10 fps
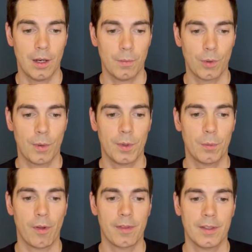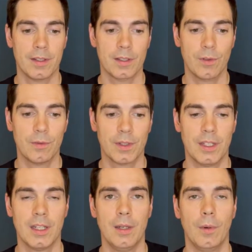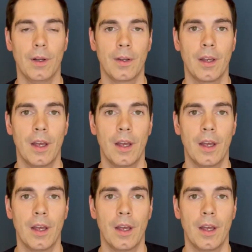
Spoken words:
problem with the SwiftKey keyboard.